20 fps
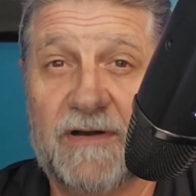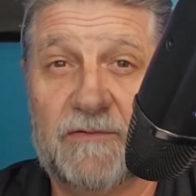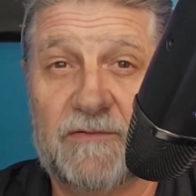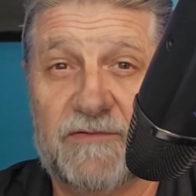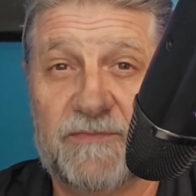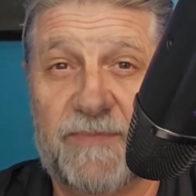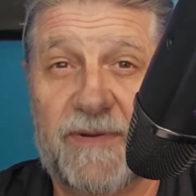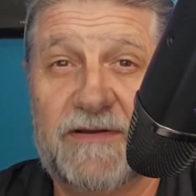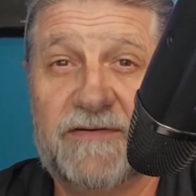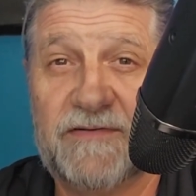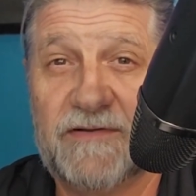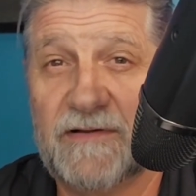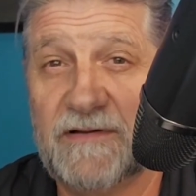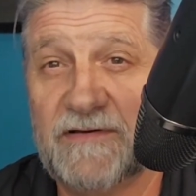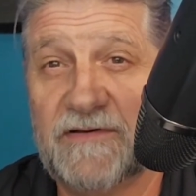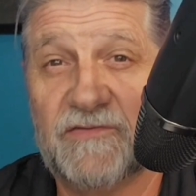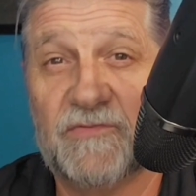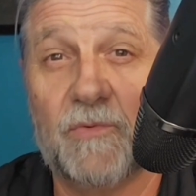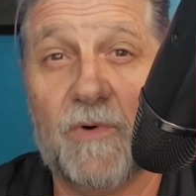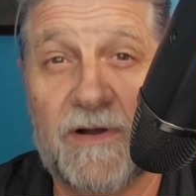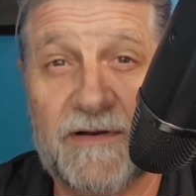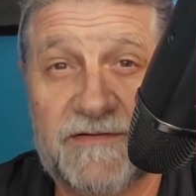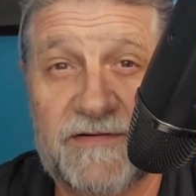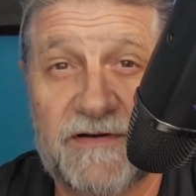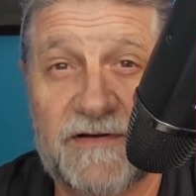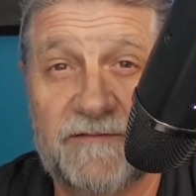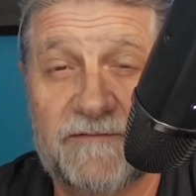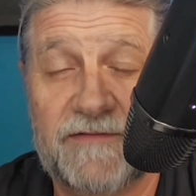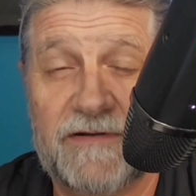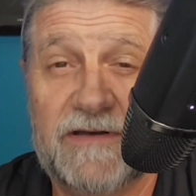It was basically just
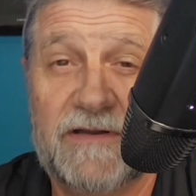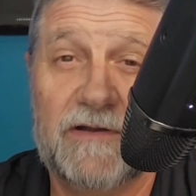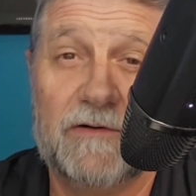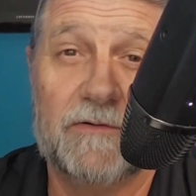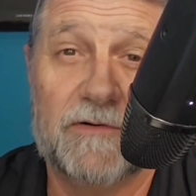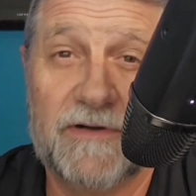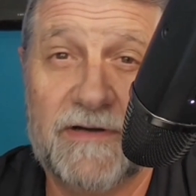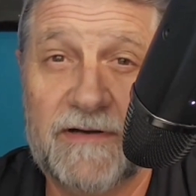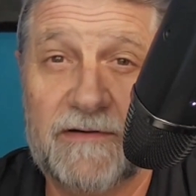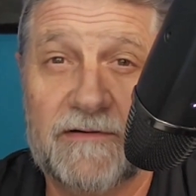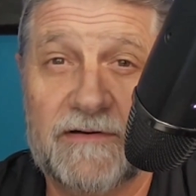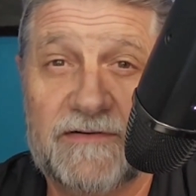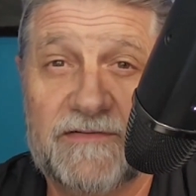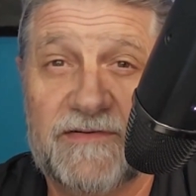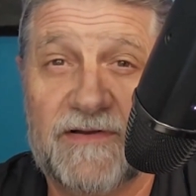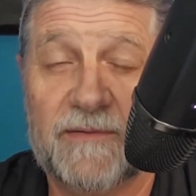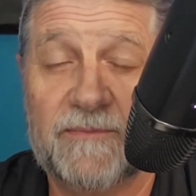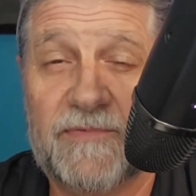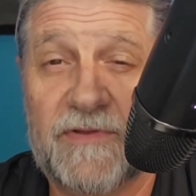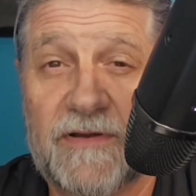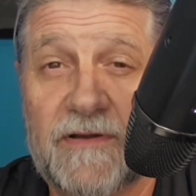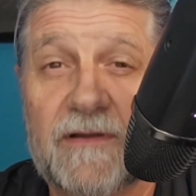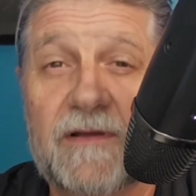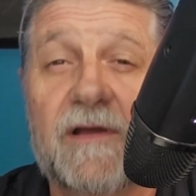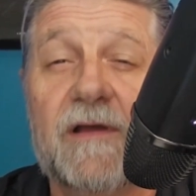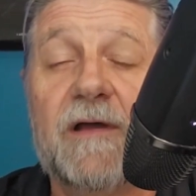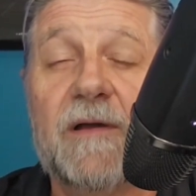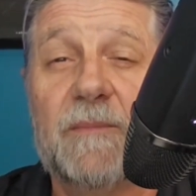watching a video or hearing something.